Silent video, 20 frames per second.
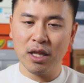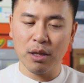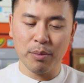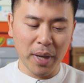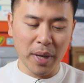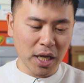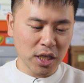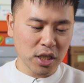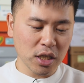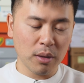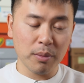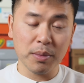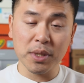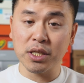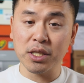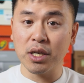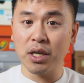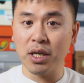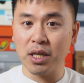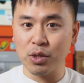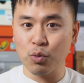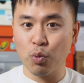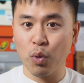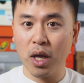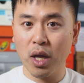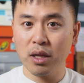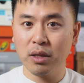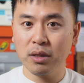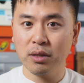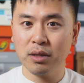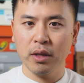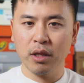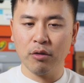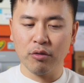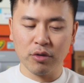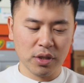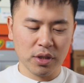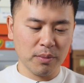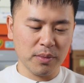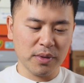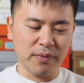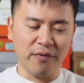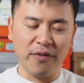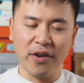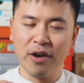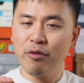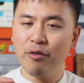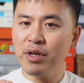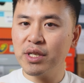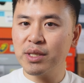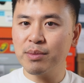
The paint job was good as well. There were some very